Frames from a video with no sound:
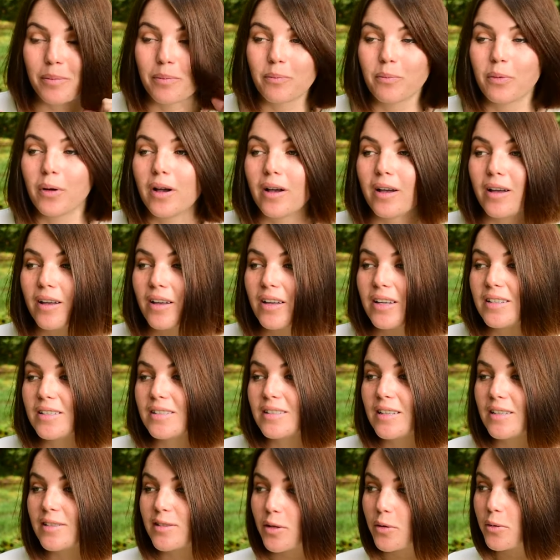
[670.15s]
But
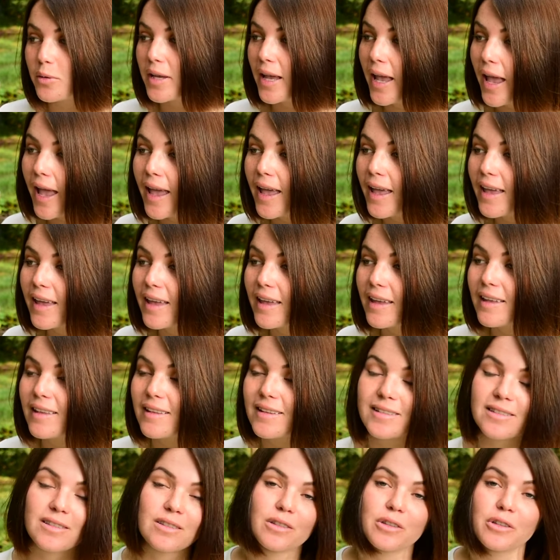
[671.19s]
that's okay.
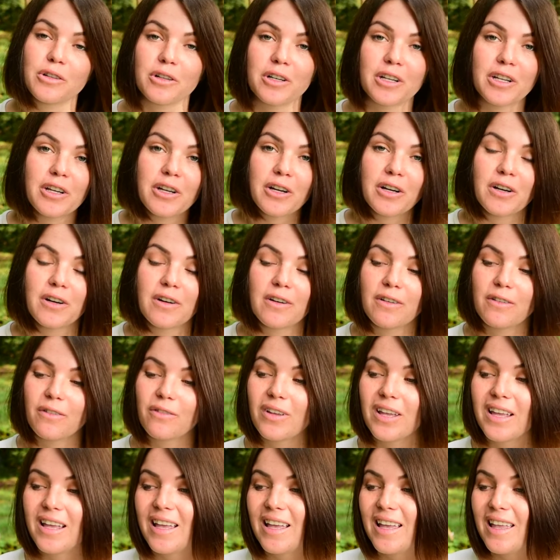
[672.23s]
This is a learning curve.